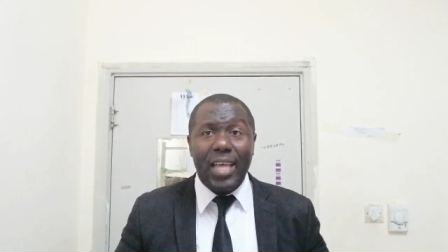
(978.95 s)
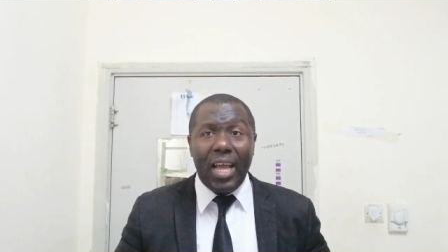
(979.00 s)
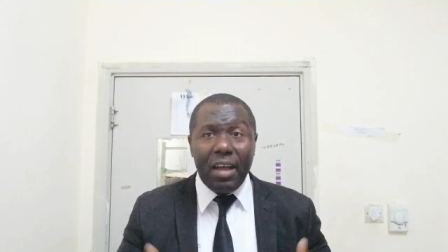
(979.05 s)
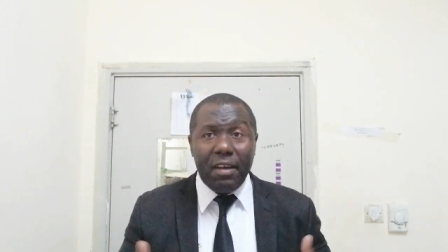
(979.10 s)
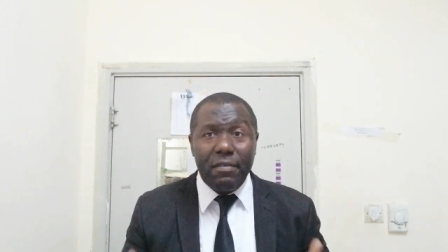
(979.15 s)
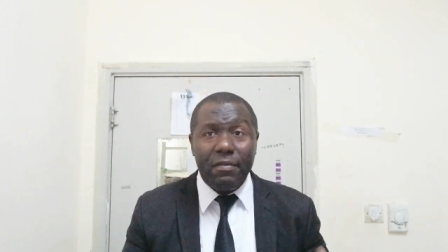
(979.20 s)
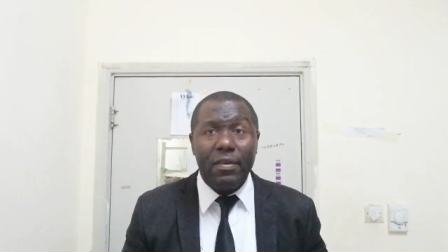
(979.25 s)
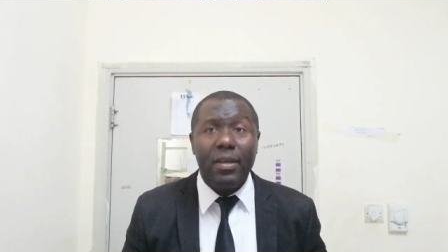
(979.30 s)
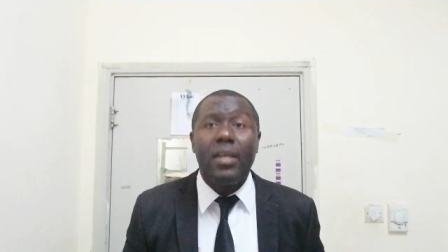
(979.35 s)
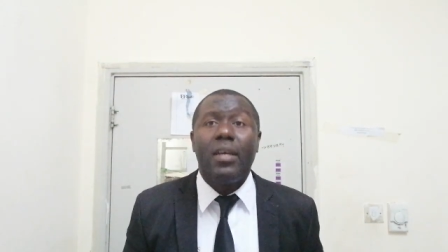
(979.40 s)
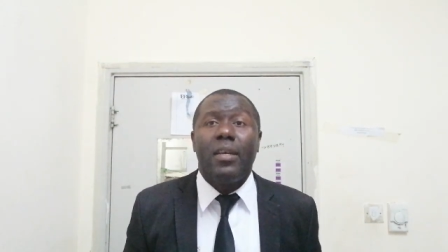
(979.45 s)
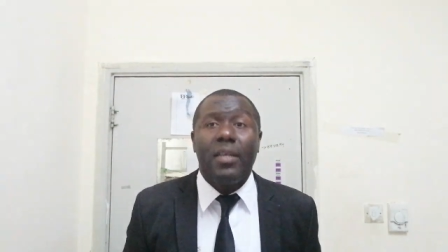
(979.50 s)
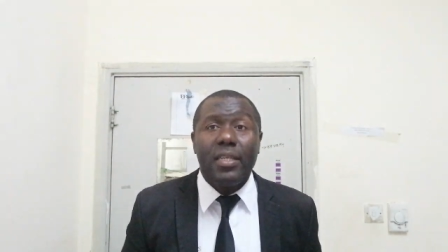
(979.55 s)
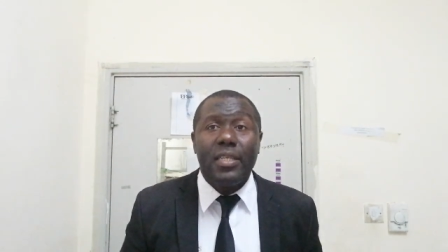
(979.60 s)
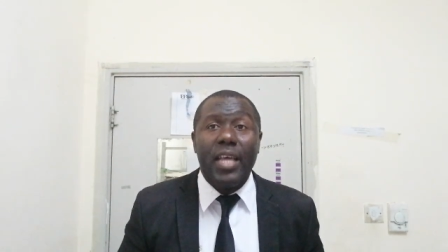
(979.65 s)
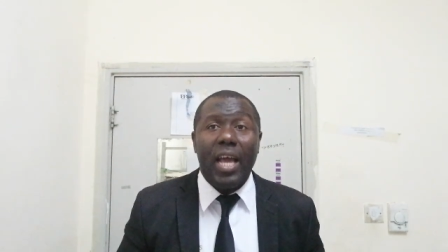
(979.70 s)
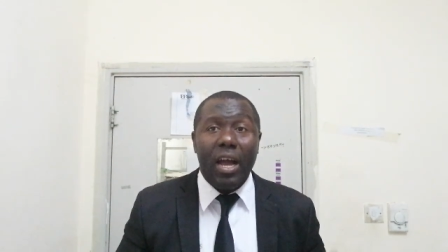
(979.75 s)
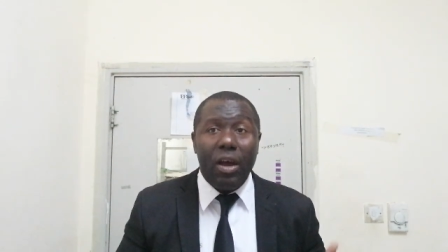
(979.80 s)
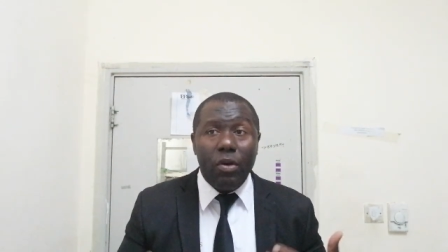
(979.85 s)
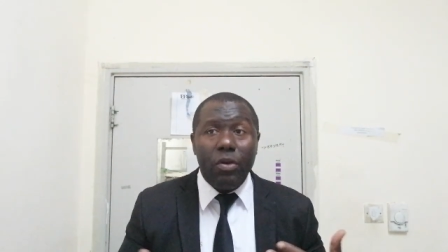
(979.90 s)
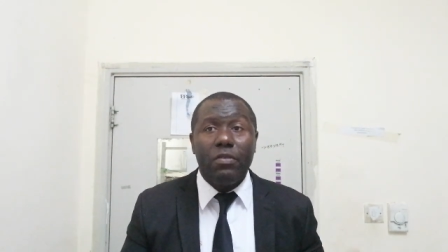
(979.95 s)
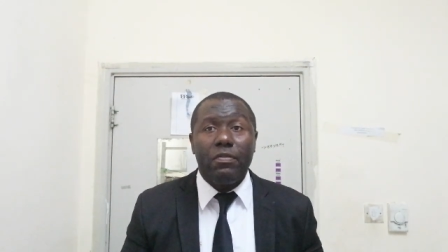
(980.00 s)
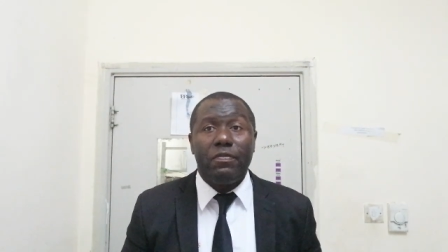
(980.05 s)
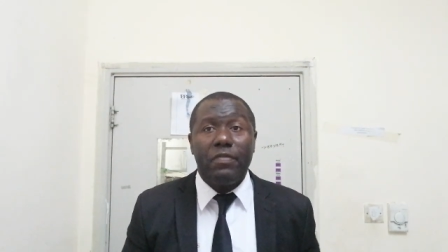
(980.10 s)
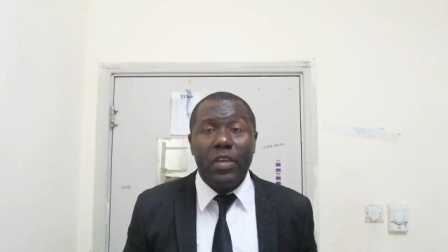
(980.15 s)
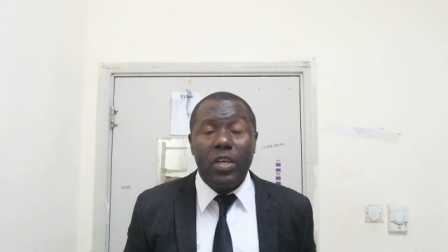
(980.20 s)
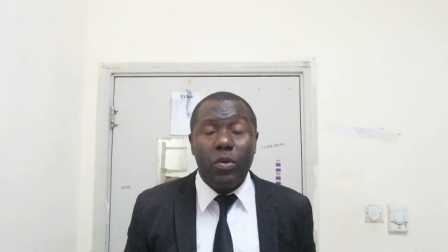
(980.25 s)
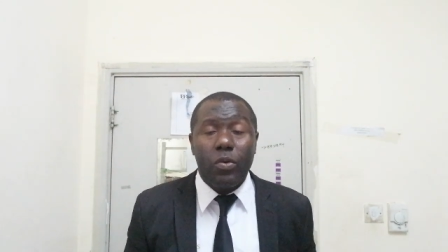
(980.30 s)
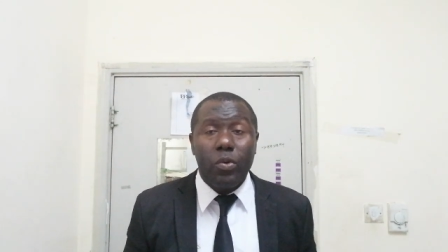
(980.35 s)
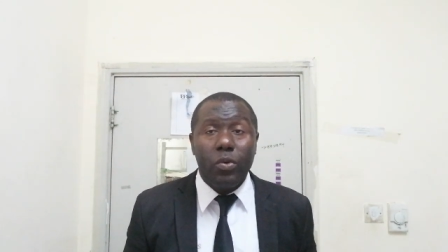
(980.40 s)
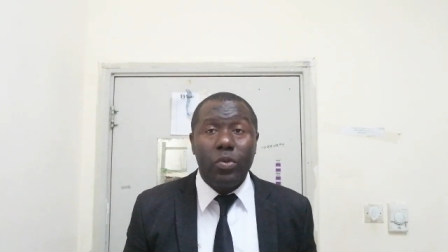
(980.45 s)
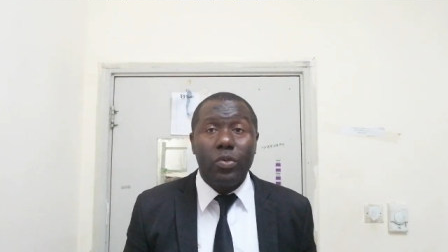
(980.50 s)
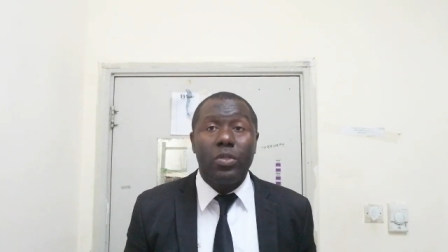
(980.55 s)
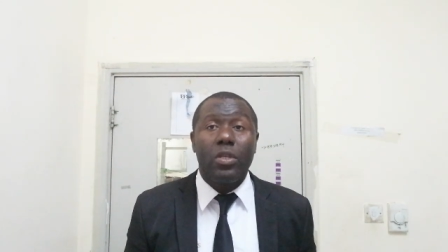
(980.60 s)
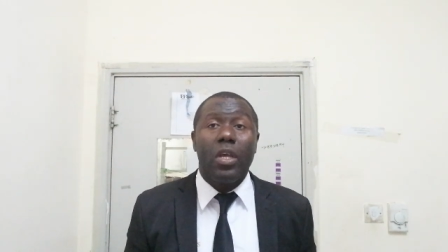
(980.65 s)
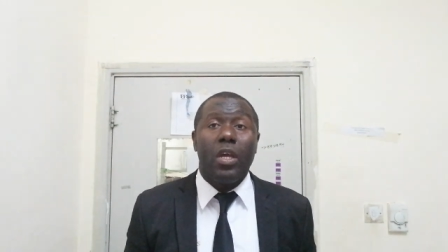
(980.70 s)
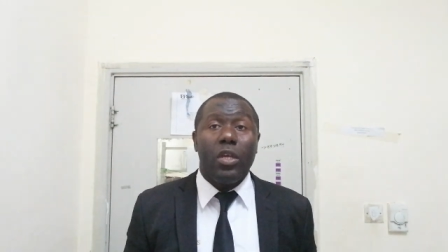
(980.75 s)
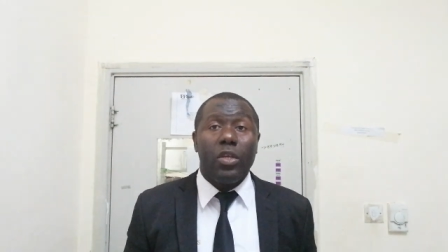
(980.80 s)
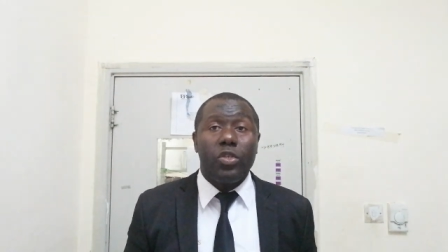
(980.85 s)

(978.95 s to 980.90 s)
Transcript: have their own vehicles,